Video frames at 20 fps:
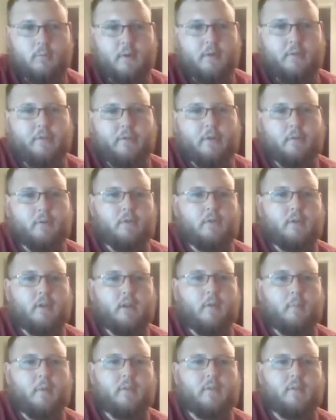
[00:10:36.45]
phone's
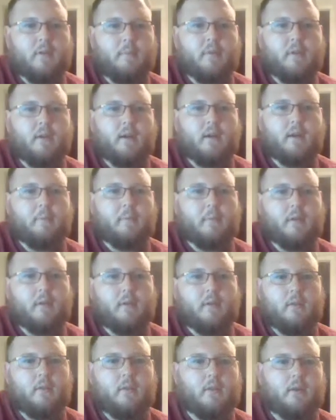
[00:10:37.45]
telling me something, and I'm going to
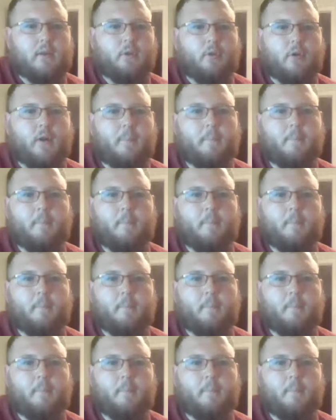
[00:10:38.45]
just ignore it.